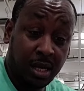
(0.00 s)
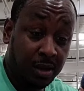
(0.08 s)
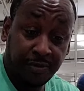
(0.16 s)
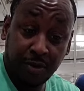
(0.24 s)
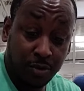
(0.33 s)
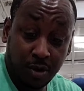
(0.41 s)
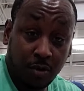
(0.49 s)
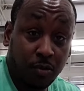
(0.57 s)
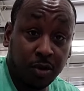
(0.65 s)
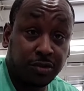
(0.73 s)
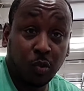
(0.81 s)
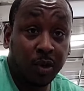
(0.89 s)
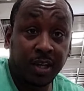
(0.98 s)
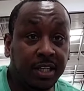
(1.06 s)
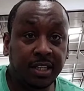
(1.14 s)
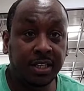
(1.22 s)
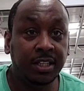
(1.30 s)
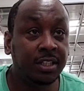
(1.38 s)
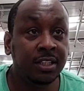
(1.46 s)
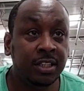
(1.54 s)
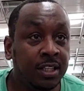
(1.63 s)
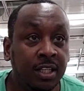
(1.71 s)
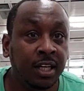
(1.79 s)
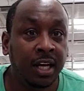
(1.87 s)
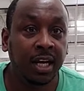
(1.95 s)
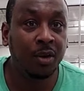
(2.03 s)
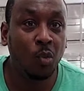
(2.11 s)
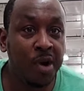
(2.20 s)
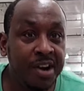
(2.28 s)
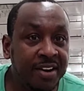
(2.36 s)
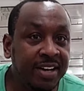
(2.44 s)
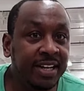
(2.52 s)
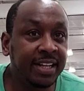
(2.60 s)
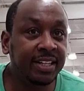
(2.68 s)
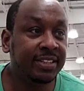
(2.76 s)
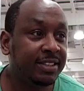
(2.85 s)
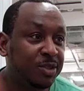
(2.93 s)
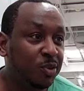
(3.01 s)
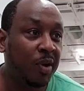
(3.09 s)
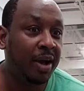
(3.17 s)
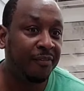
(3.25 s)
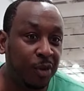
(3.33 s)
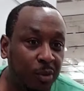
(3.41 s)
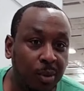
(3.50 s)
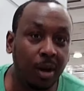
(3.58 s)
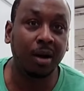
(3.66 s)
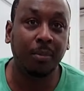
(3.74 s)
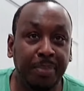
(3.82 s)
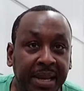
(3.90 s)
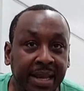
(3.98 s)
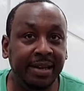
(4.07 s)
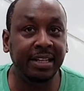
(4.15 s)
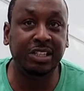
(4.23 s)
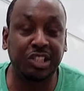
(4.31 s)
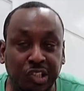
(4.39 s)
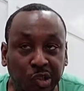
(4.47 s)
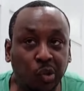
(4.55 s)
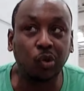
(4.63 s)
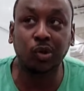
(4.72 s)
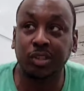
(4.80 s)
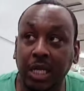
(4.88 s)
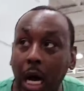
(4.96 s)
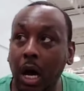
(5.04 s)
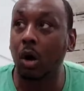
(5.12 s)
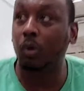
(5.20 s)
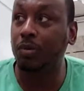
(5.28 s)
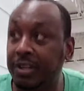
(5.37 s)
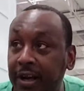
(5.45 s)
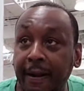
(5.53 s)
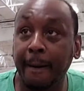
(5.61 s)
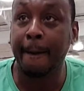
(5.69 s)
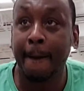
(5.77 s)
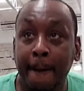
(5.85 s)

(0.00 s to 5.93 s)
if you know what's what and where it is, you don't have to be in these stores all day.